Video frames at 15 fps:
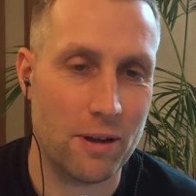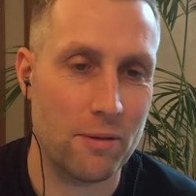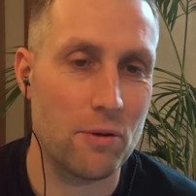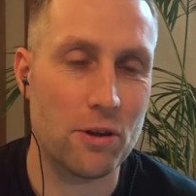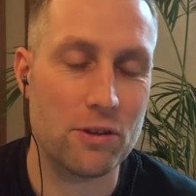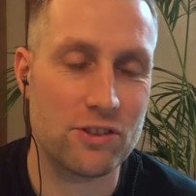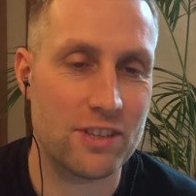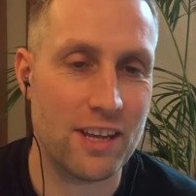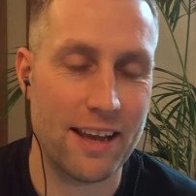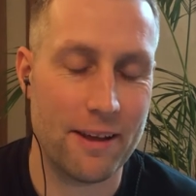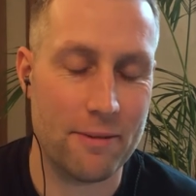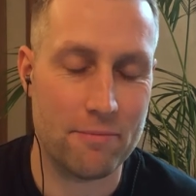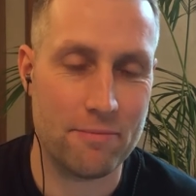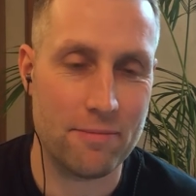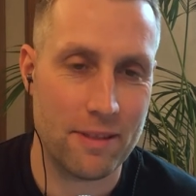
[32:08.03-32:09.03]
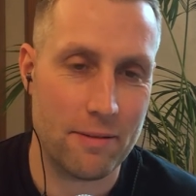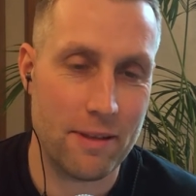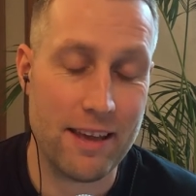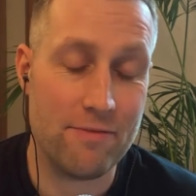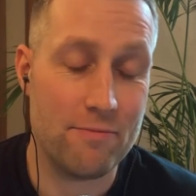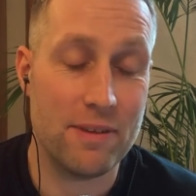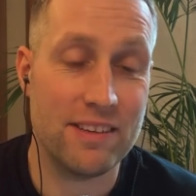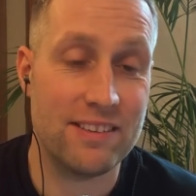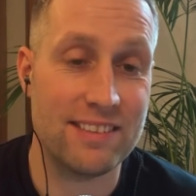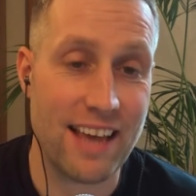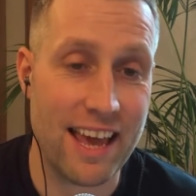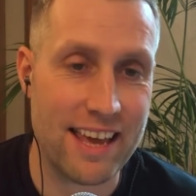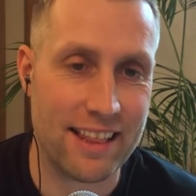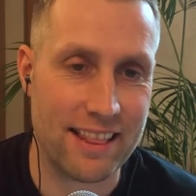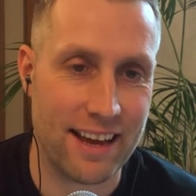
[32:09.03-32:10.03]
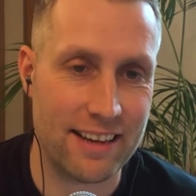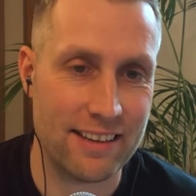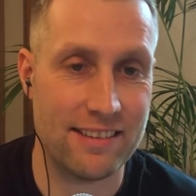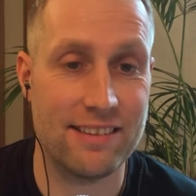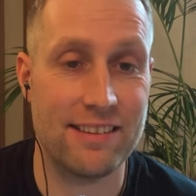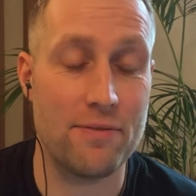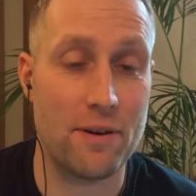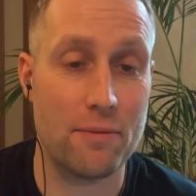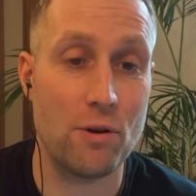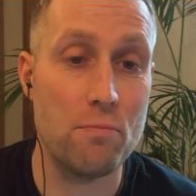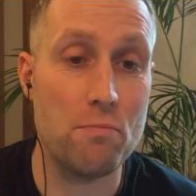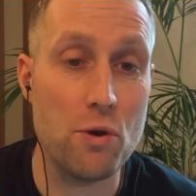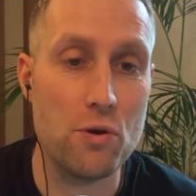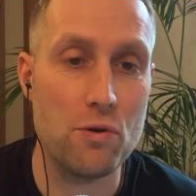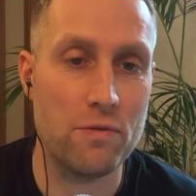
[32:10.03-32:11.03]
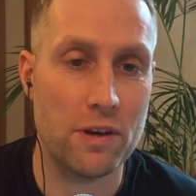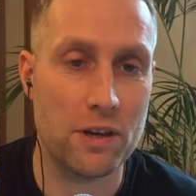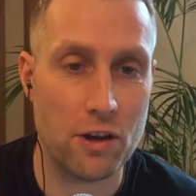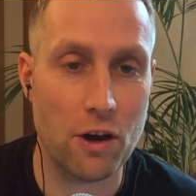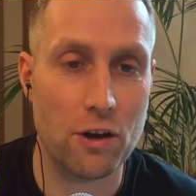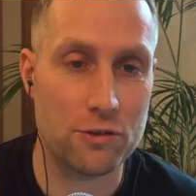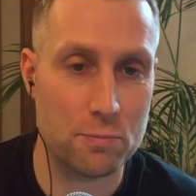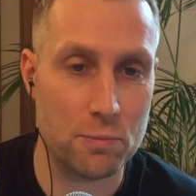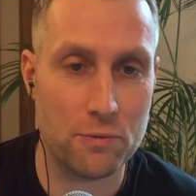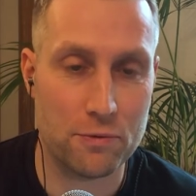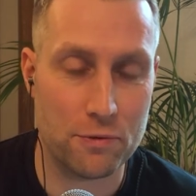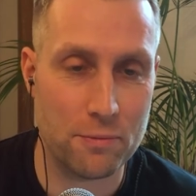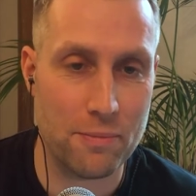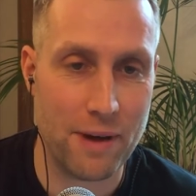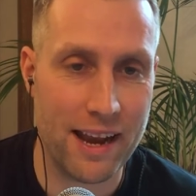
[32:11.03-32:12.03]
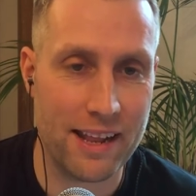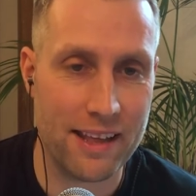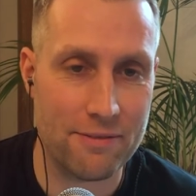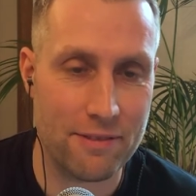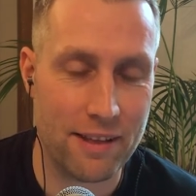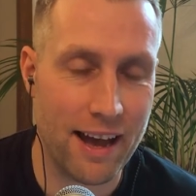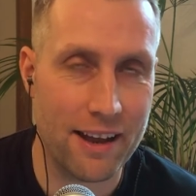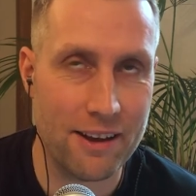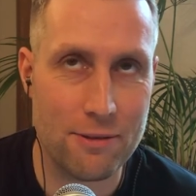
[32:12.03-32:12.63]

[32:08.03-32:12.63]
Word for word: I'm not saying, um, even me saying that is as if I'm removing gospel from any of that.